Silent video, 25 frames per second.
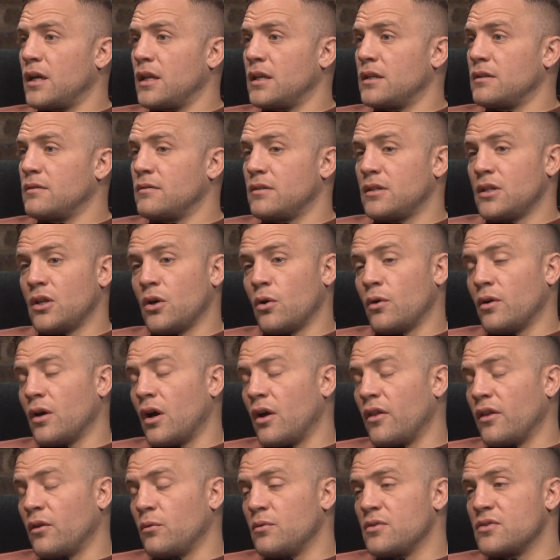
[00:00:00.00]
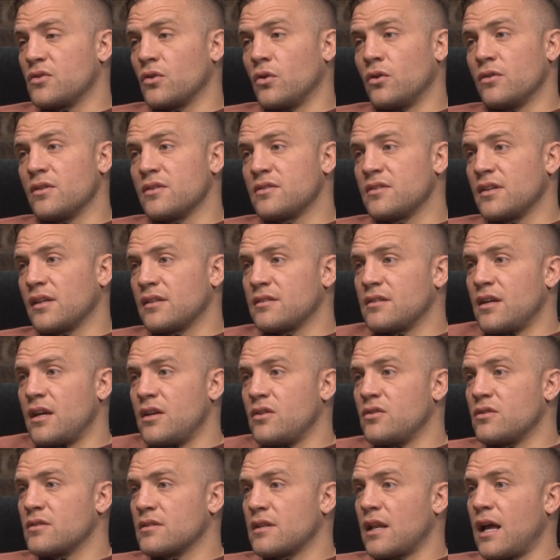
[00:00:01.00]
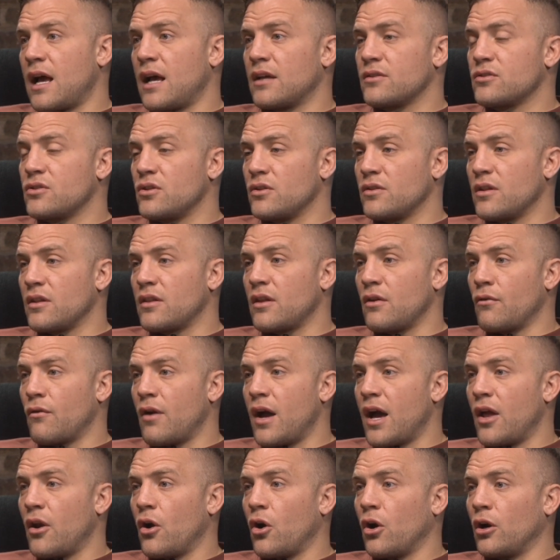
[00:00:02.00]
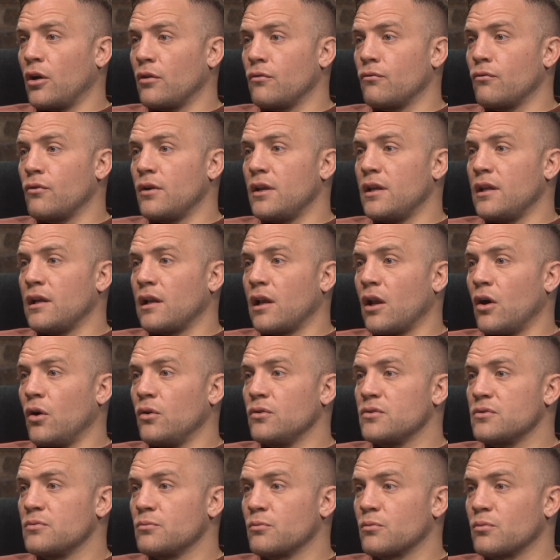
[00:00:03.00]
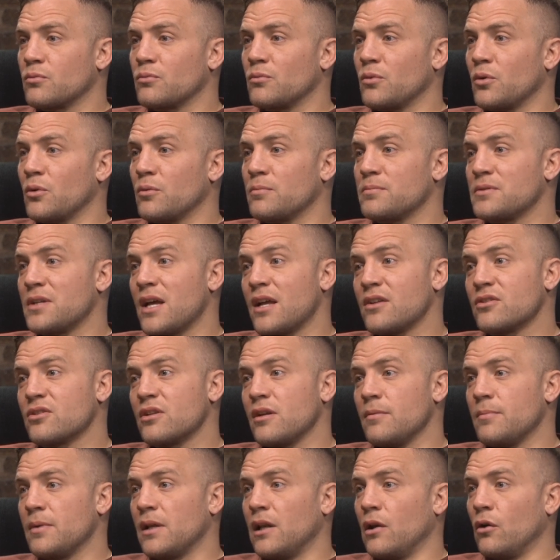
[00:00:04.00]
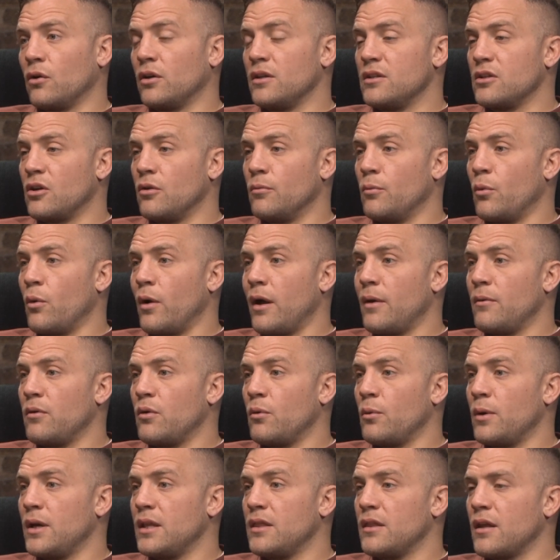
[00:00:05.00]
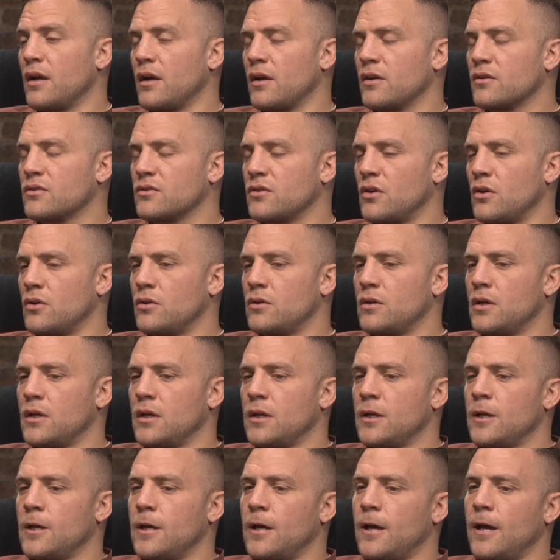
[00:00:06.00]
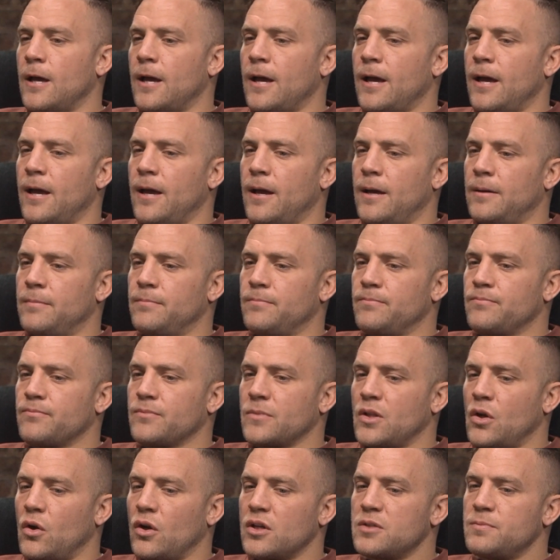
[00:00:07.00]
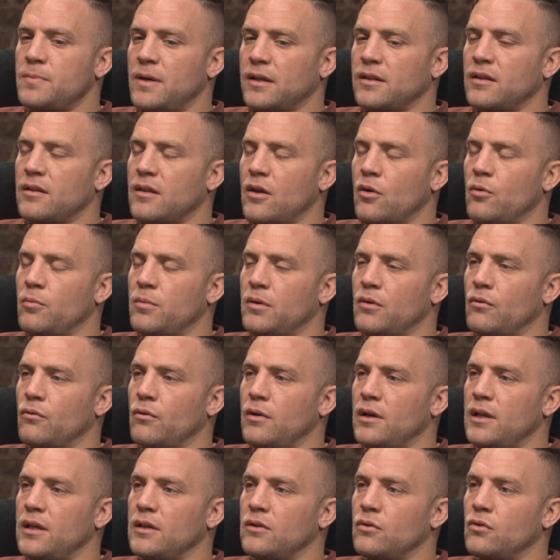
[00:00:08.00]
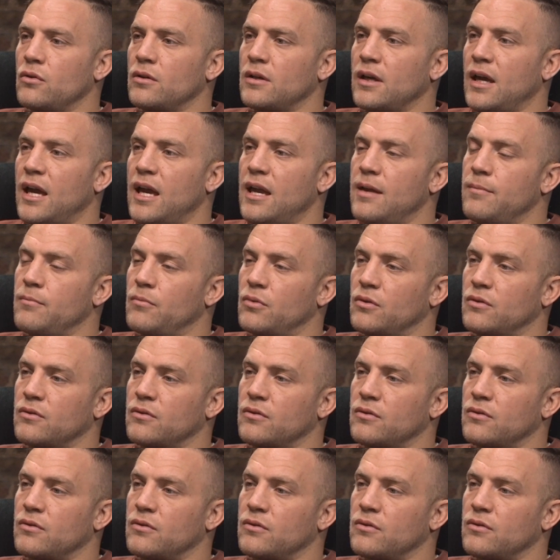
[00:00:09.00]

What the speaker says: And I think we saw in the Six Nations last year that they ran Ireland really close, and we were potentially a bit lucky to come away with a win there. So I expect that would be a really good game.